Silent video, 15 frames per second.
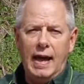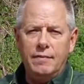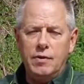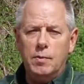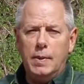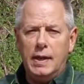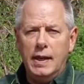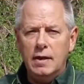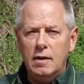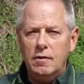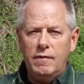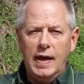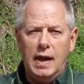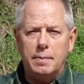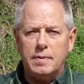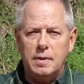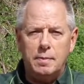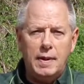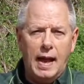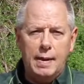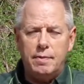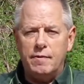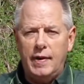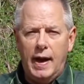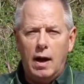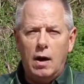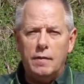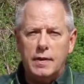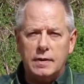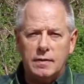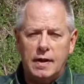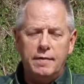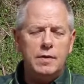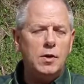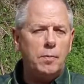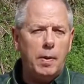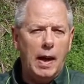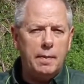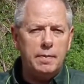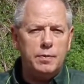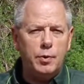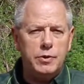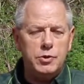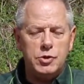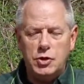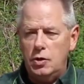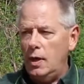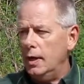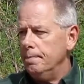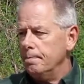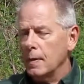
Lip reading: If you begin to develop some type of error that's giving you problems with your shooting,